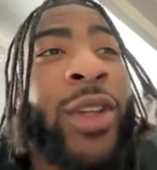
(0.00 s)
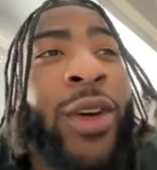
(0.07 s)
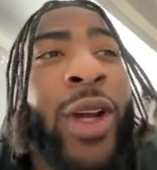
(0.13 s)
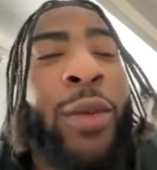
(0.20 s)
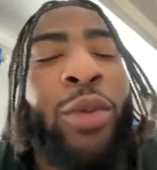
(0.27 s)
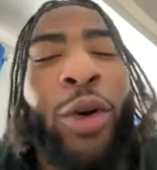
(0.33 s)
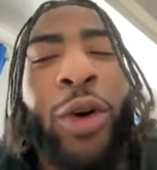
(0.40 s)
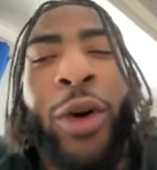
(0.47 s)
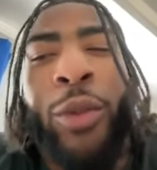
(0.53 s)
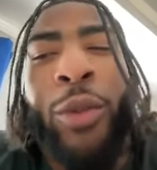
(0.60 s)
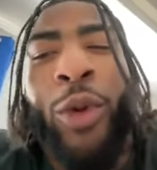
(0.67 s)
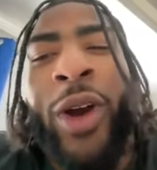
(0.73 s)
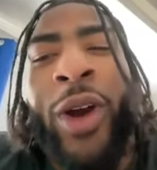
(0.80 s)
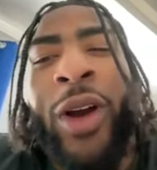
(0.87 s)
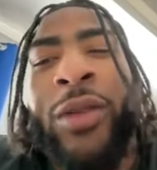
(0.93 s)
turn that program
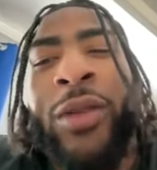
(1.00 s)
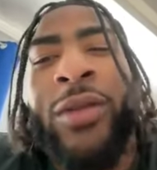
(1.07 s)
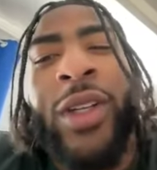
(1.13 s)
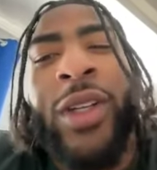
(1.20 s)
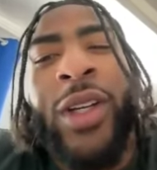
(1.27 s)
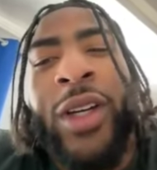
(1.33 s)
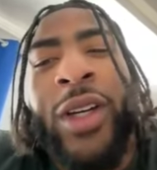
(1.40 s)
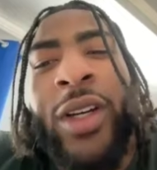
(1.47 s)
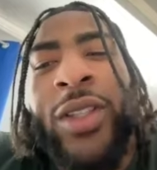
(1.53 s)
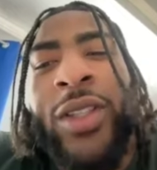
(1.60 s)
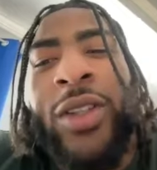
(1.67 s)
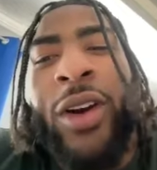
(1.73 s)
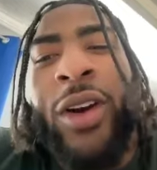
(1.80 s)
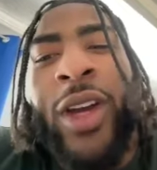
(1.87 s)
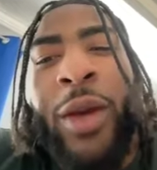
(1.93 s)
around
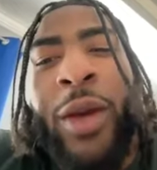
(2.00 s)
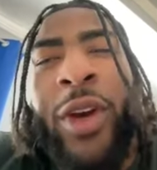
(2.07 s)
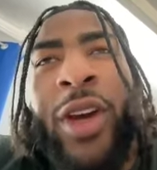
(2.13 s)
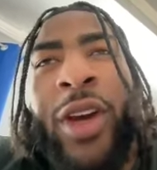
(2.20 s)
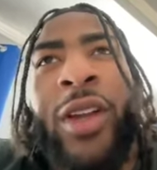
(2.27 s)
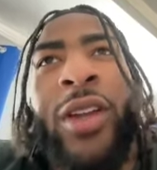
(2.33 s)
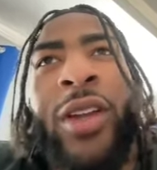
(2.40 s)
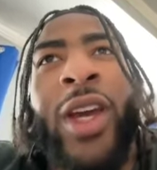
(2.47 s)
Sark came in.